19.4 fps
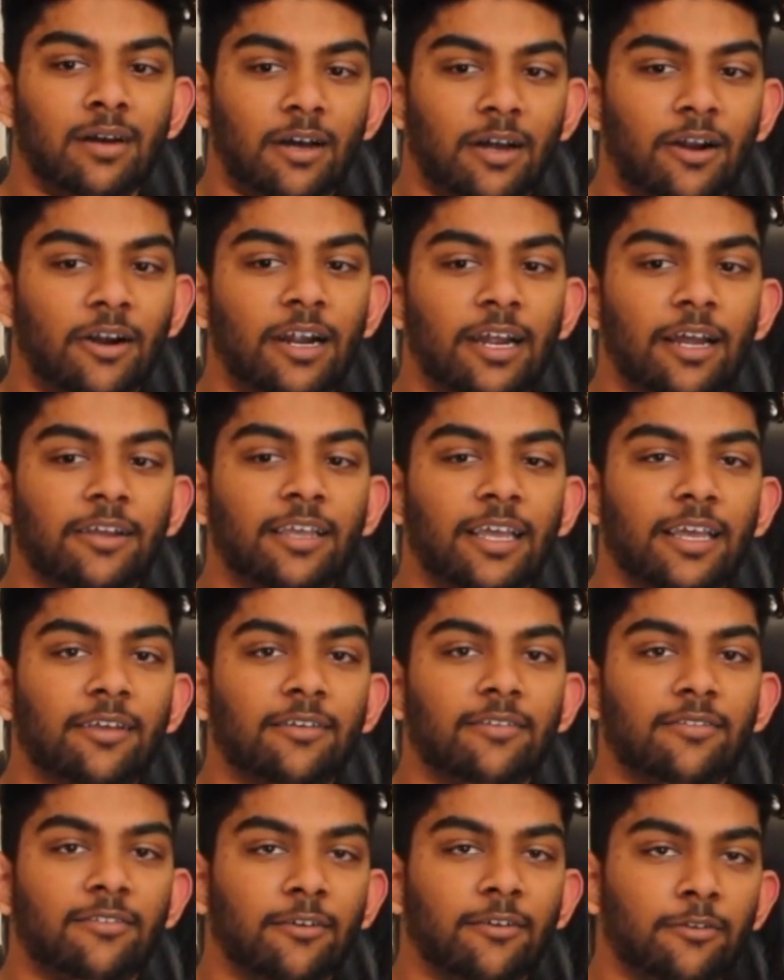Alright, okay,
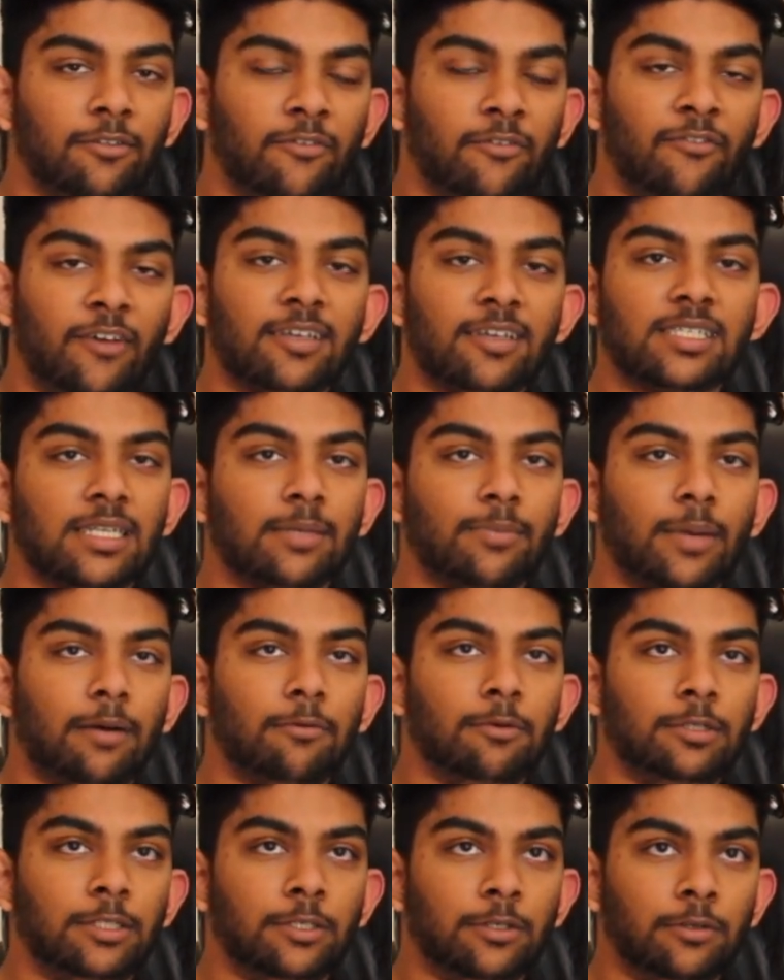so the first step I
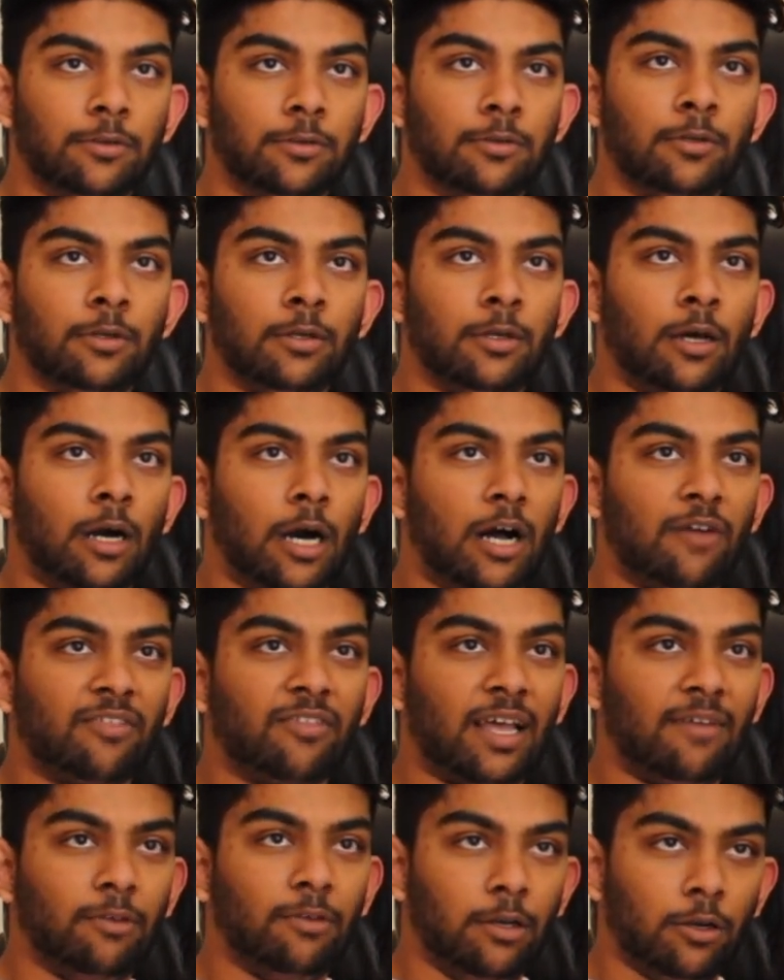would do
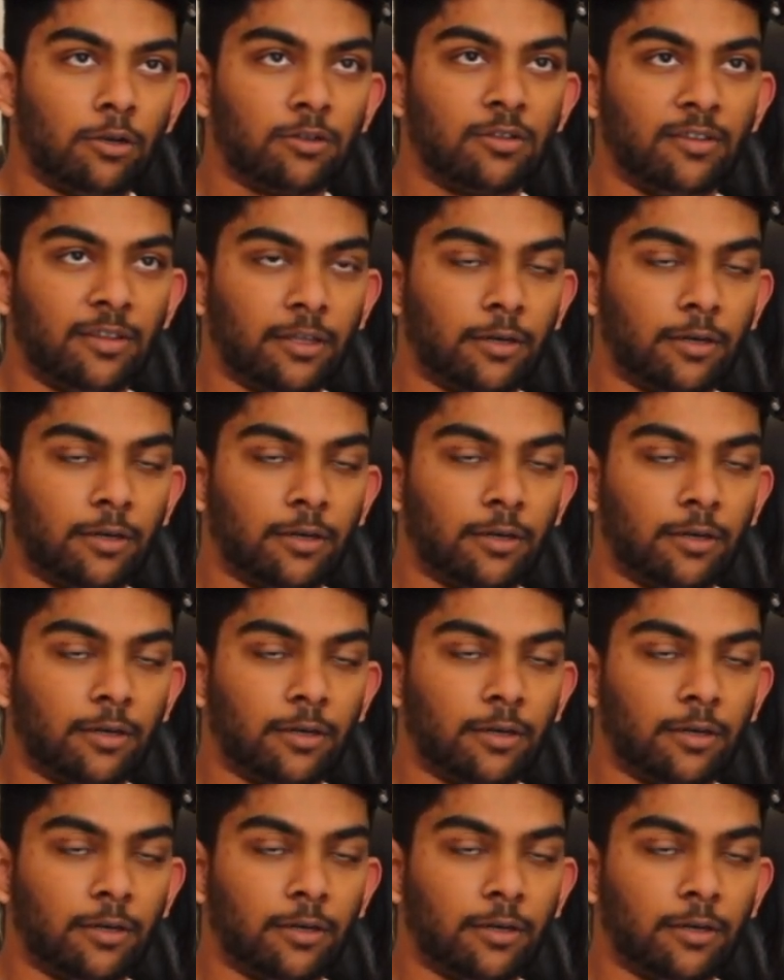after having looked at